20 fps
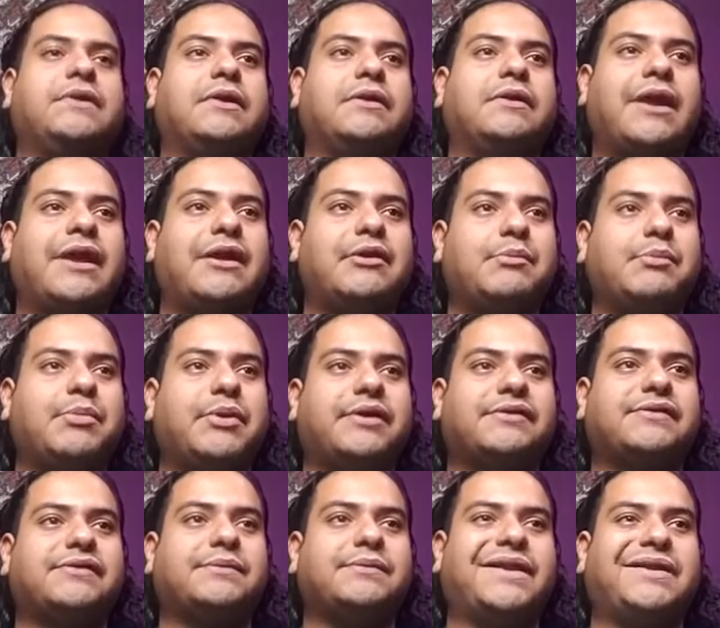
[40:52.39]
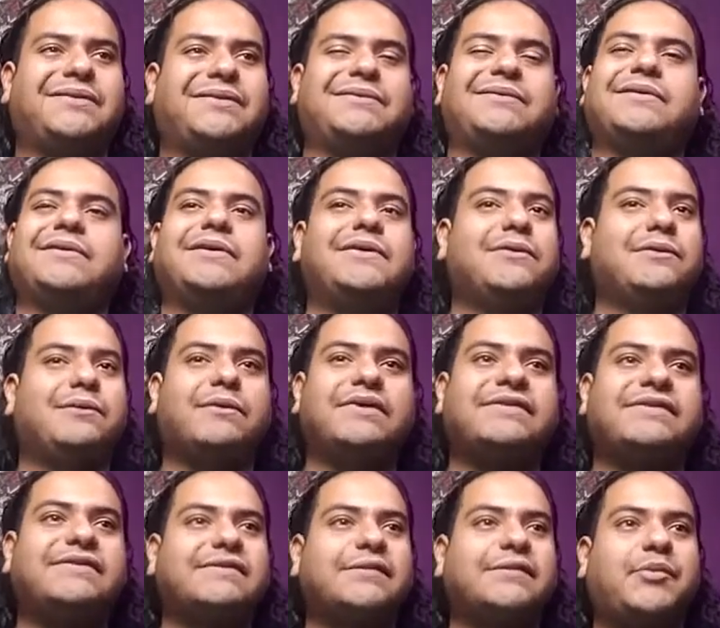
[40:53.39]
You know, $900. I'm like,
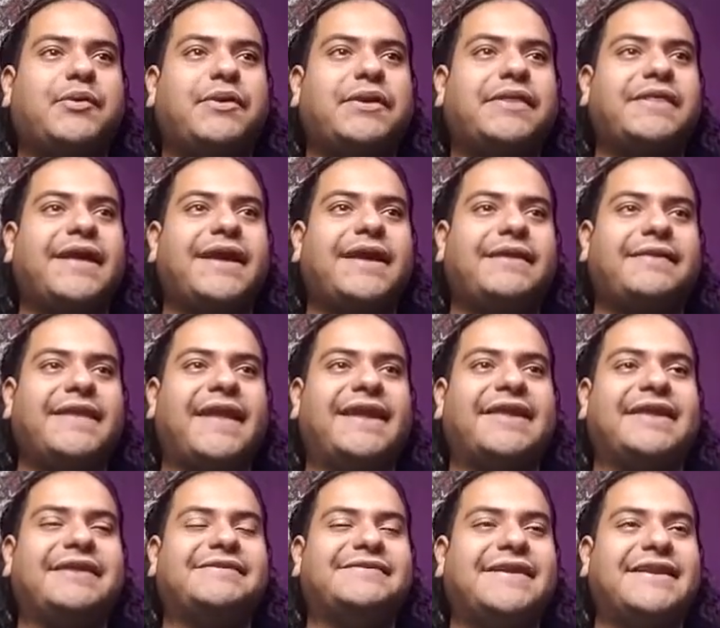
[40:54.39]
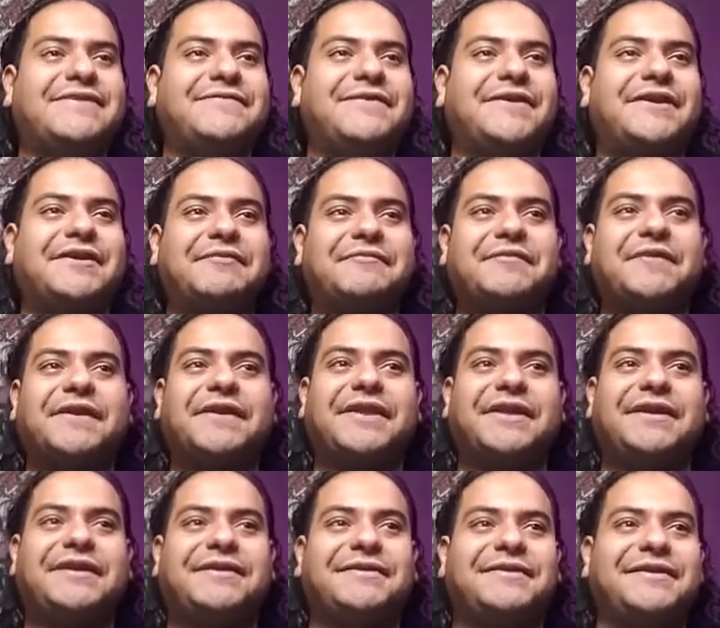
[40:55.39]
what's the point of that? That kid's not even gonna
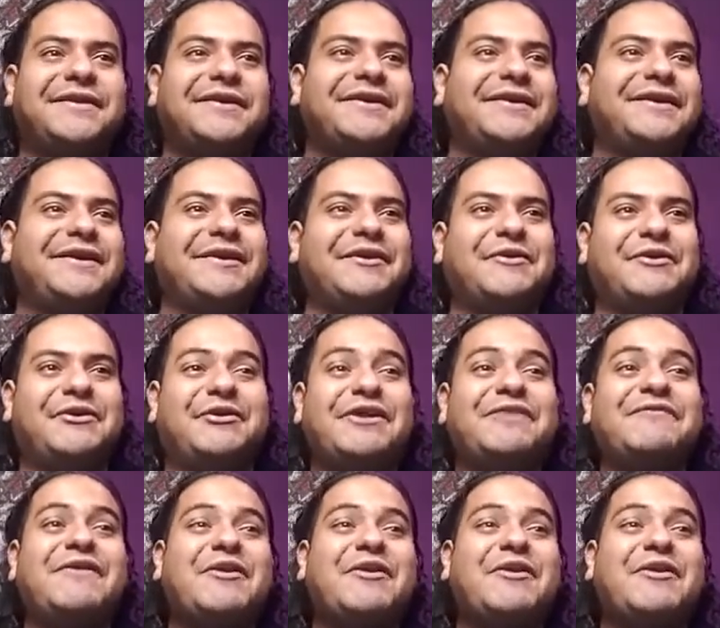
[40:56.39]
fucking, you know, you don't even